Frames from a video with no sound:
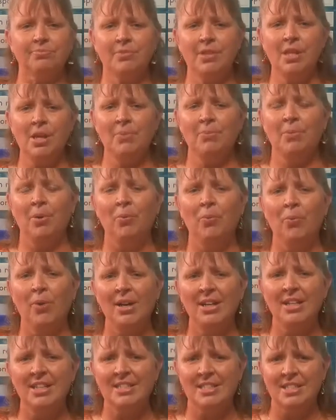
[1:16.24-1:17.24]
But
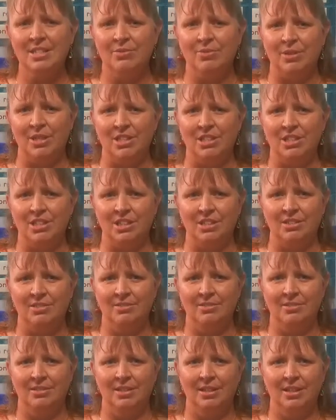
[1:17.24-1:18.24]
what is a question?
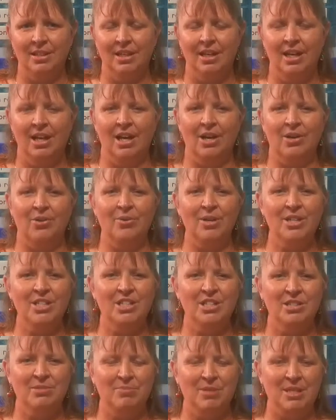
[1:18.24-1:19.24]
A
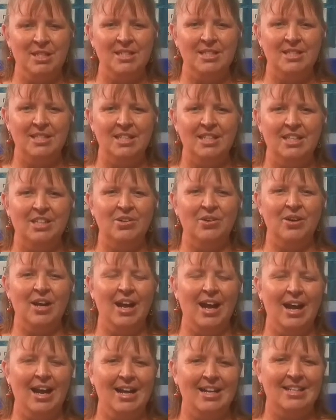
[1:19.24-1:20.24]
question means that you're
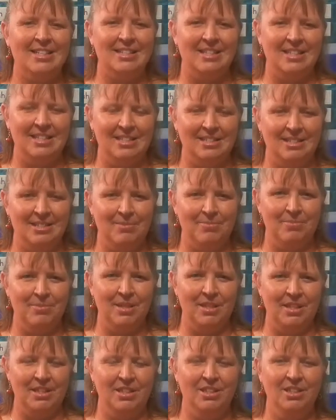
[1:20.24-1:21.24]
asking something.
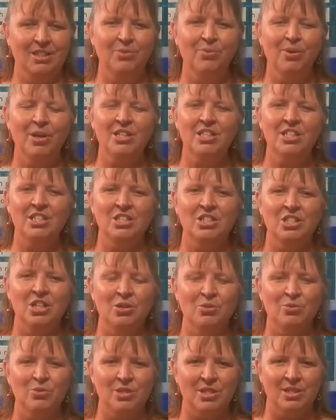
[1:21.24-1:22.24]
You want to
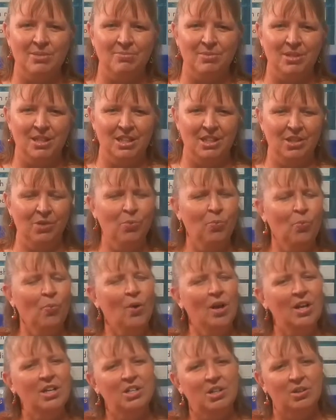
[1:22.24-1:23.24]
know something. You're
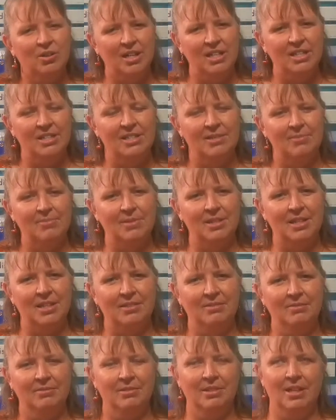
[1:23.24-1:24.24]
wondering something.
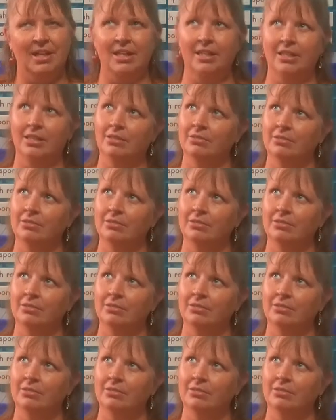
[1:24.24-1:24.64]
Like,